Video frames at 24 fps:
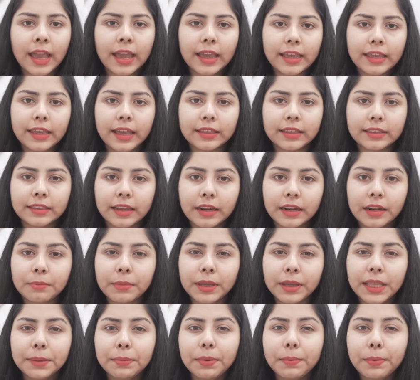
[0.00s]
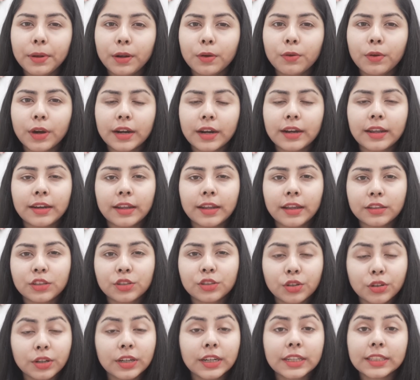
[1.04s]
yeah, there are many people who are
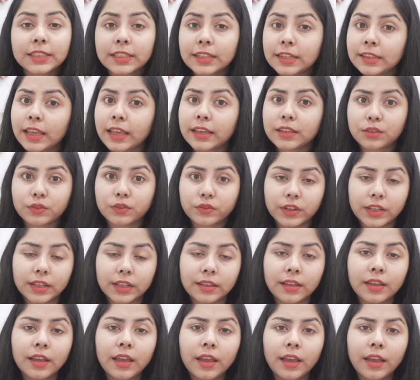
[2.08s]
allergic to glycerin as well.